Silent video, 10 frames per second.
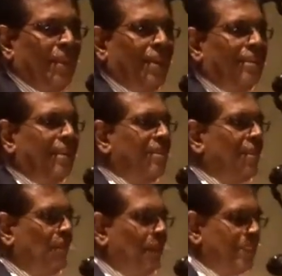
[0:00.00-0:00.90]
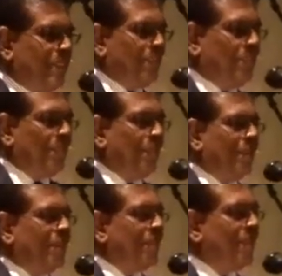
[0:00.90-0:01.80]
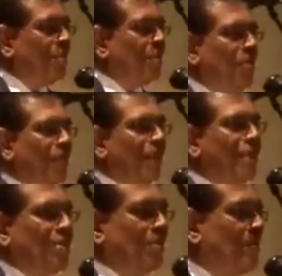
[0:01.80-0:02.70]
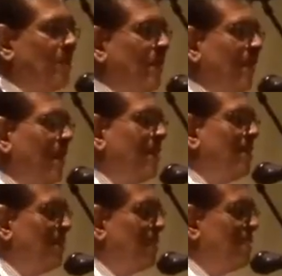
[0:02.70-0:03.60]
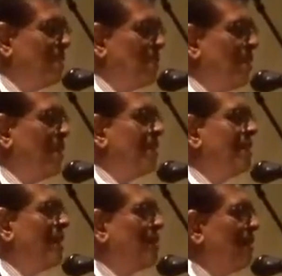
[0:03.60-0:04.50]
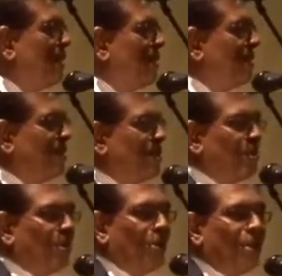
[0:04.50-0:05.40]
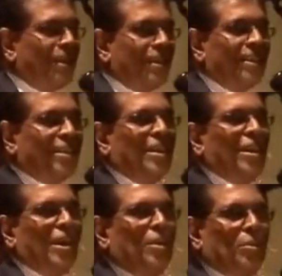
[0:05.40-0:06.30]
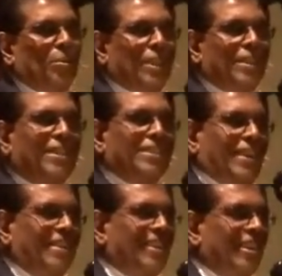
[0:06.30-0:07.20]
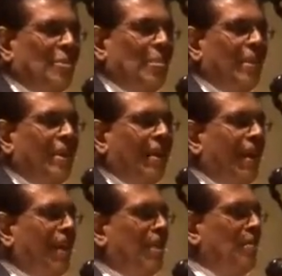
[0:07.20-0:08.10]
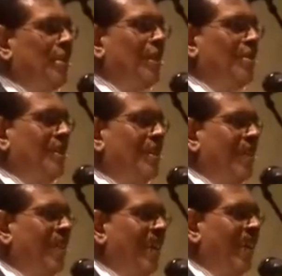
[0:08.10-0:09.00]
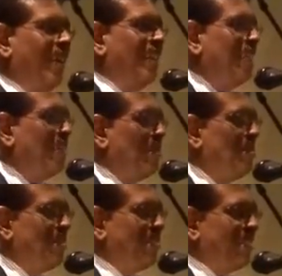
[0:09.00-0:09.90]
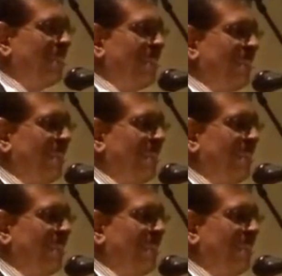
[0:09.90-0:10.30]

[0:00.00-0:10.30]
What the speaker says: It is the friendship that we value and the friendship that we continue on with each other and without any inhibitions.